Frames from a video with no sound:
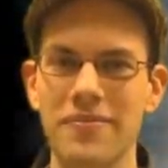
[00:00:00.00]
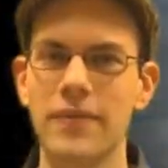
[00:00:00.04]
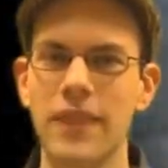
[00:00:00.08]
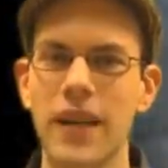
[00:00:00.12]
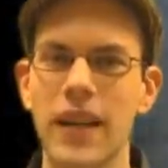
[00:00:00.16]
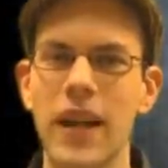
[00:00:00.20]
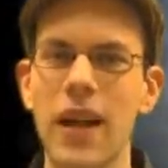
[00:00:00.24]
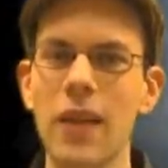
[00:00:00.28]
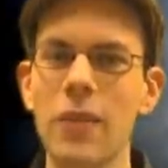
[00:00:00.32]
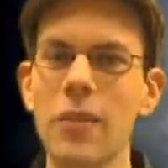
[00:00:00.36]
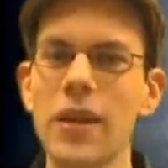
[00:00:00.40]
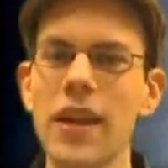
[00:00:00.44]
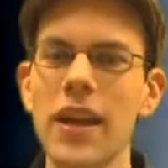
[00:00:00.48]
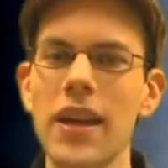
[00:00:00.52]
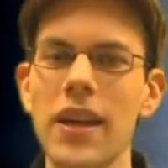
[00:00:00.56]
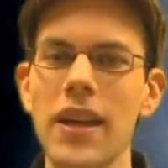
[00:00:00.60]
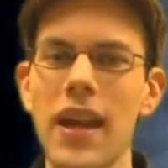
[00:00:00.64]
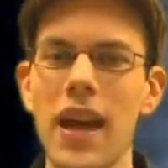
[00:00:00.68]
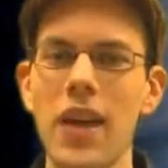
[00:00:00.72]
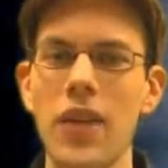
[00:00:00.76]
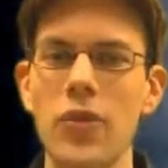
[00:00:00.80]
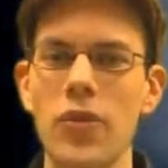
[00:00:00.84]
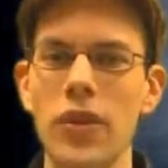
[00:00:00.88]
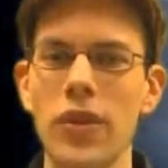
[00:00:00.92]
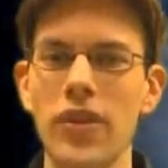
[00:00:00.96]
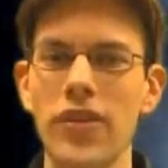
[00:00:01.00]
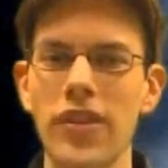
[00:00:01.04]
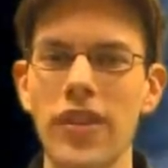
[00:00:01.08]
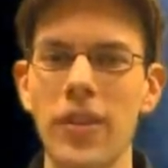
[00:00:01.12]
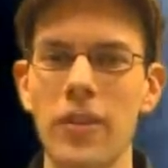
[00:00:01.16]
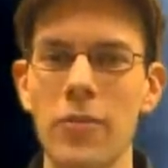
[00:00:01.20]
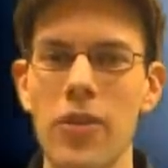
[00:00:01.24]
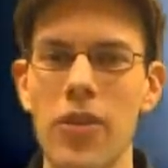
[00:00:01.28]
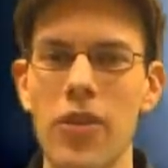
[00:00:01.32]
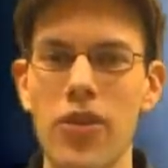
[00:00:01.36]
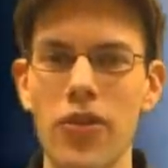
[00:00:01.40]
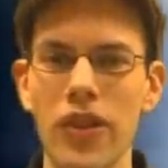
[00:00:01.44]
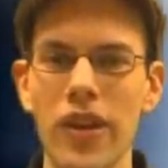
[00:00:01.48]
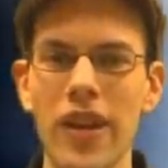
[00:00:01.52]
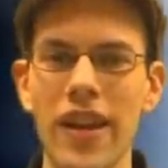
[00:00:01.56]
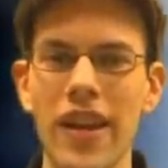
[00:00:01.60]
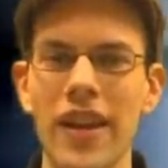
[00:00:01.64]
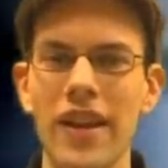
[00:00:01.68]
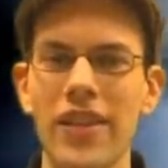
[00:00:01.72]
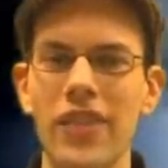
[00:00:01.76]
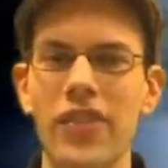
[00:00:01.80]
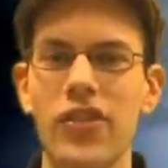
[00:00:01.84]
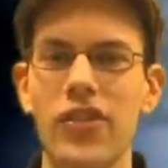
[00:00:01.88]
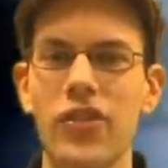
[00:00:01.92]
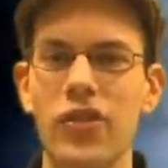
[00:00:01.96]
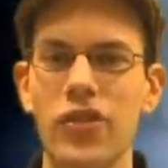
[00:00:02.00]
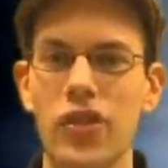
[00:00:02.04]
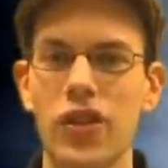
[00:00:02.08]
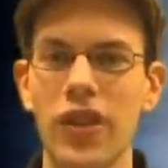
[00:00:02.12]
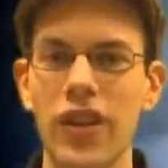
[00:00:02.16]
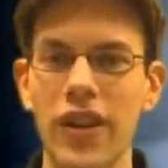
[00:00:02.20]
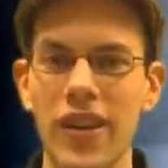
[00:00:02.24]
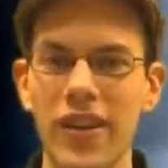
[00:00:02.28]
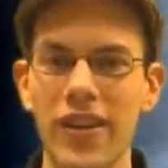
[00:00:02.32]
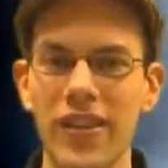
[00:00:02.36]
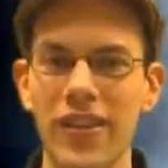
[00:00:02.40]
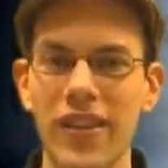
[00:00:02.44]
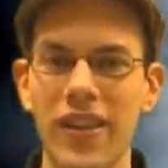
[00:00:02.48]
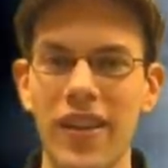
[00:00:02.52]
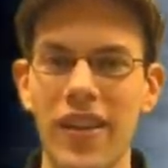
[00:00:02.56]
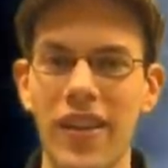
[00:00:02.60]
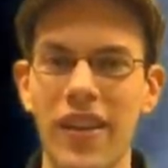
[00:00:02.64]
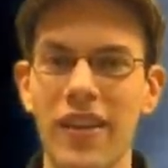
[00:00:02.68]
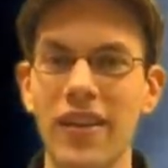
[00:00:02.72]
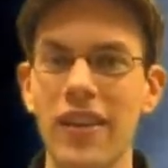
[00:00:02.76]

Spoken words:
Now, coming in at reason number 3 is trees.